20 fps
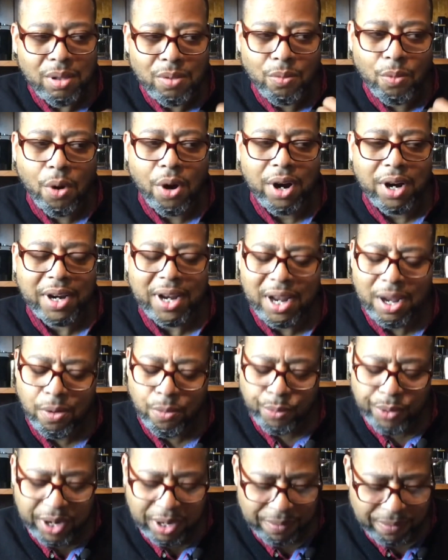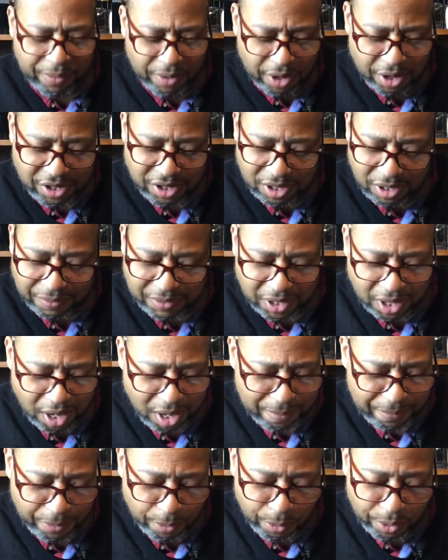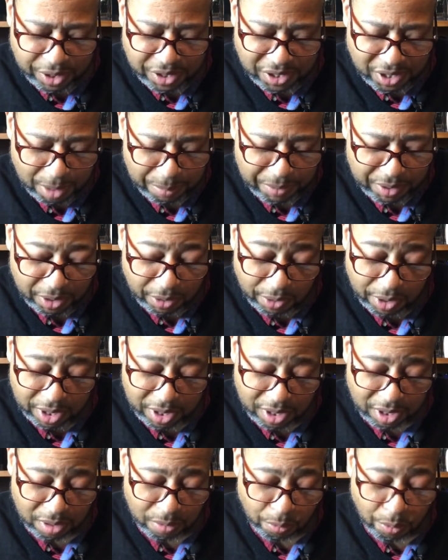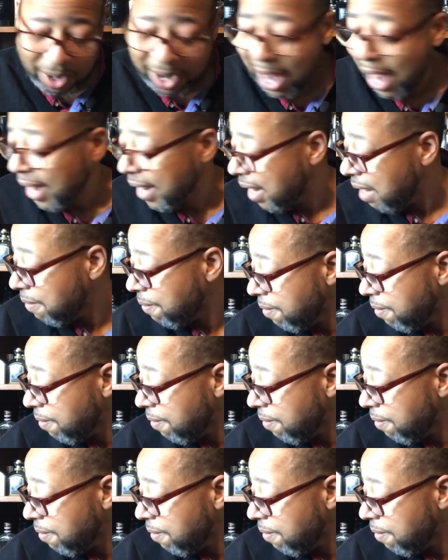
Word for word: watered down, weak version of Tom Ford something or another. What I get